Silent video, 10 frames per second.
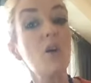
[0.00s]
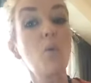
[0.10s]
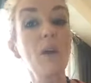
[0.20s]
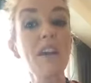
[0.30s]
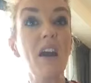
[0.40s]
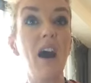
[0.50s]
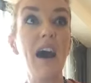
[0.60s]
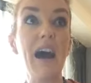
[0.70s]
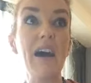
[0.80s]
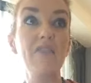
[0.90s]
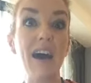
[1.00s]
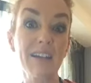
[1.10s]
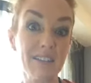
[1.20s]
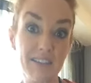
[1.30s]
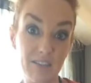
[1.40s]
we have
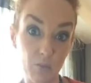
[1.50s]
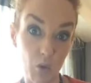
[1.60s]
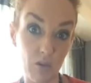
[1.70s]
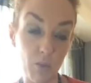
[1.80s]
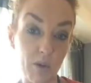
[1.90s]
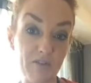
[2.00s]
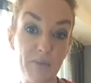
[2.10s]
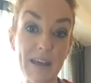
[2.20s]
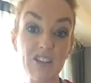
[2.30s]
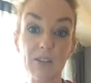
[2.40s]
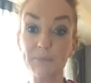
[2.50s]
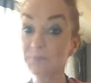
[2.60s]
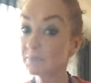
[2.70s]
access to more and more information.